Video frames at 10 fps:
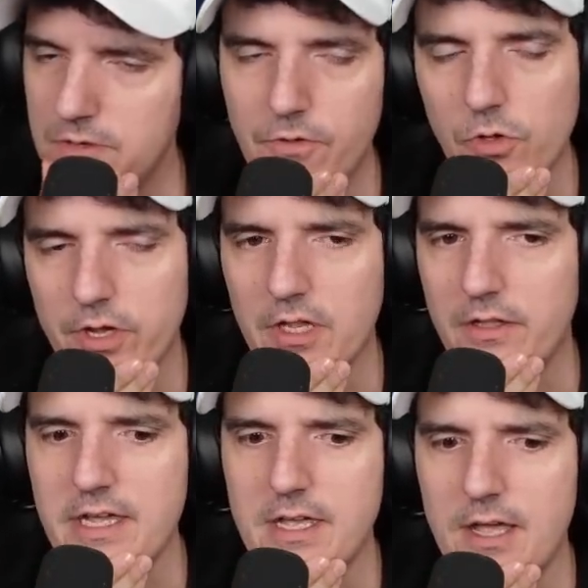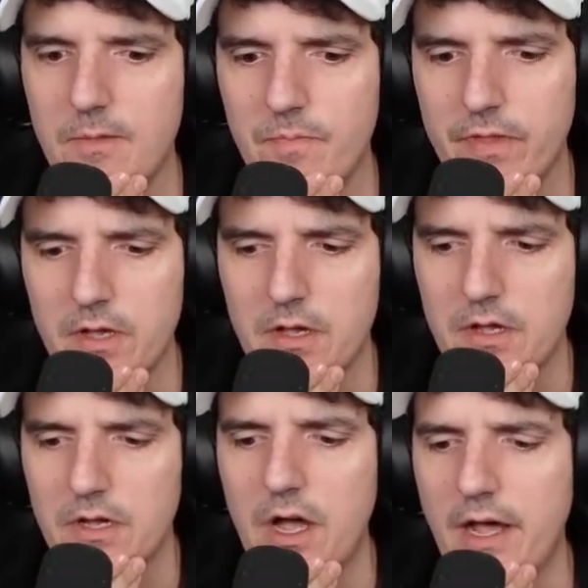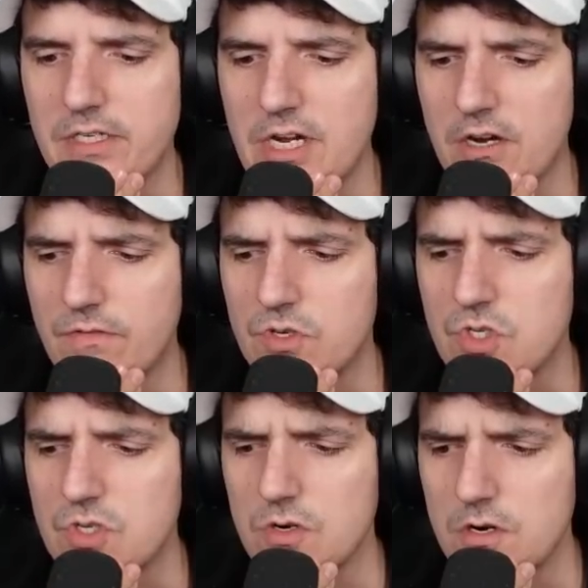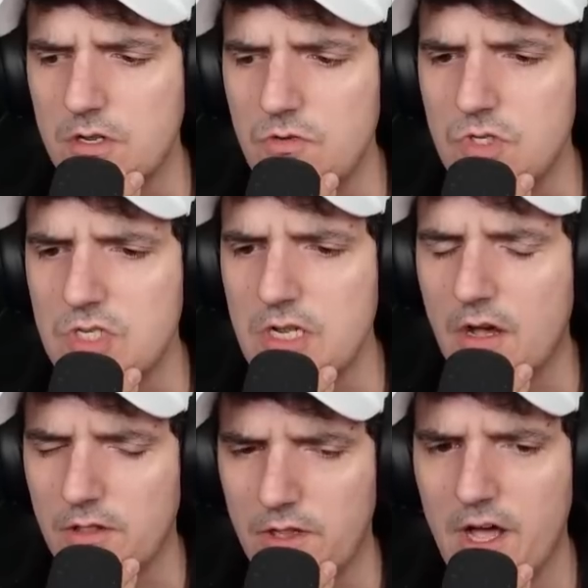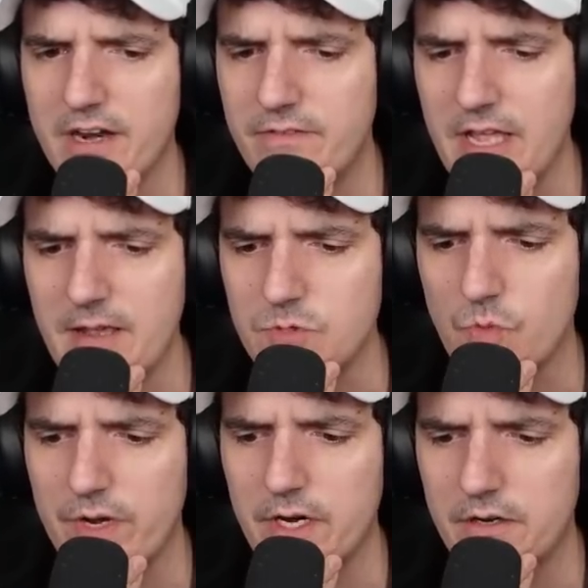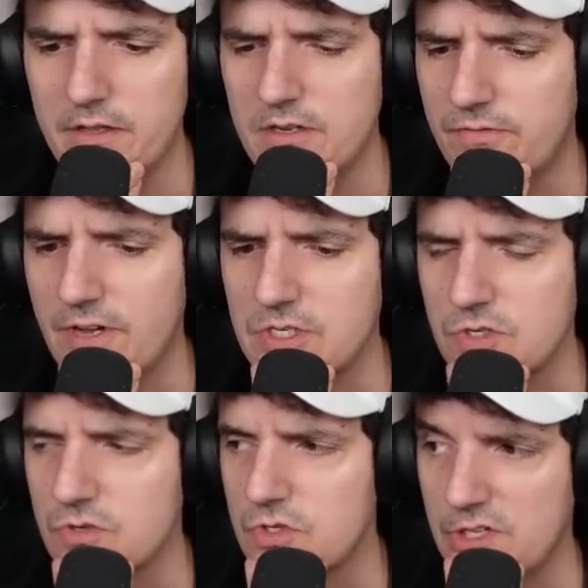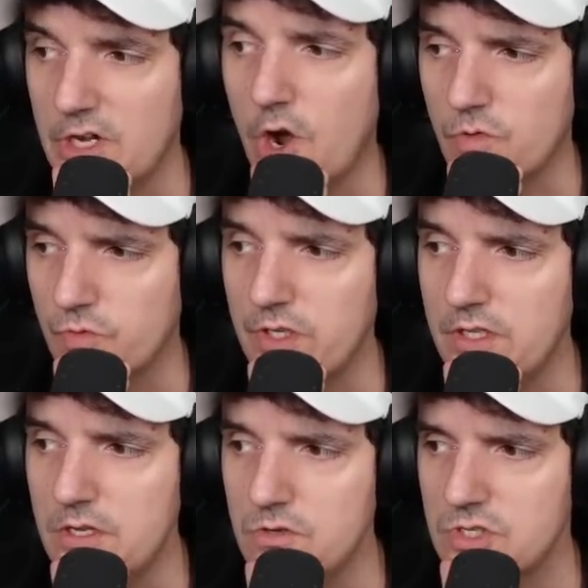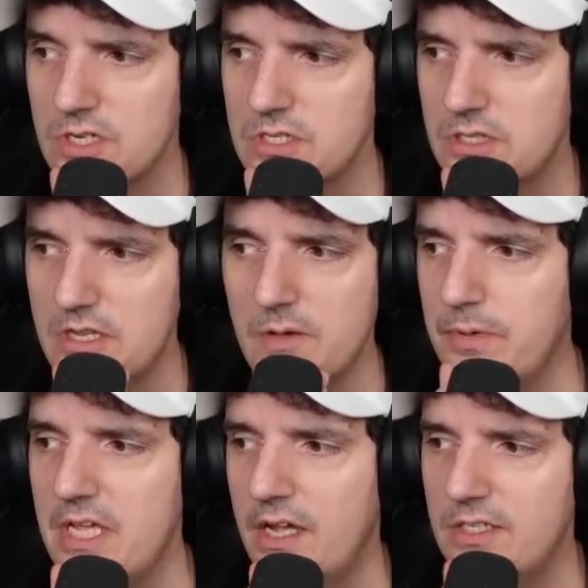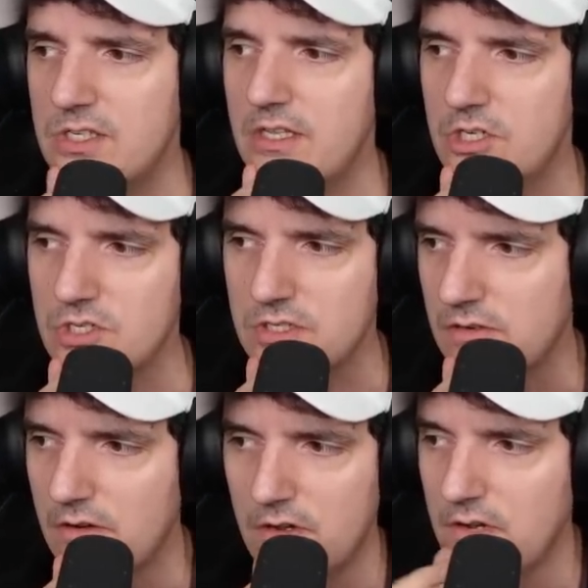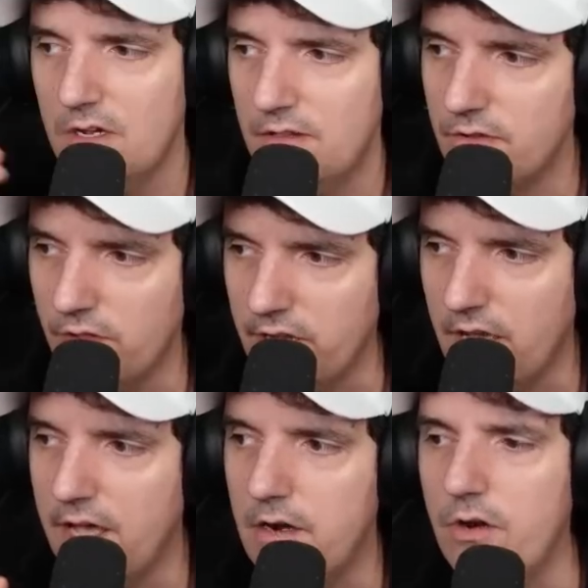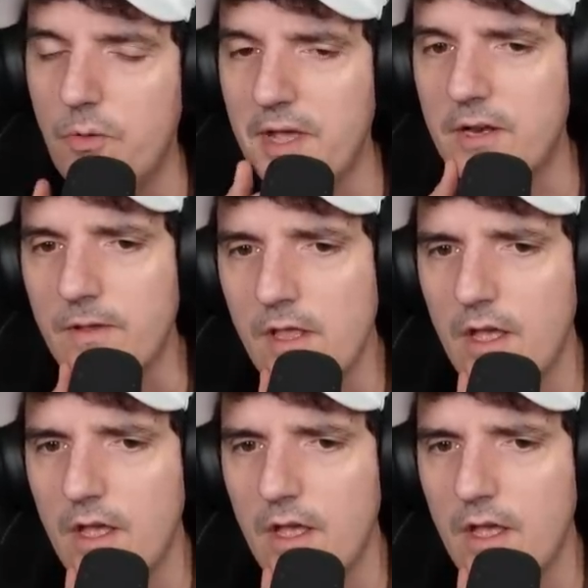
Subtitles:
If you look at late game Terran vs. Zerg, you see a lot of games where the infestors, like, are really useless. The EMP hits and they just They're like, I don't know, man.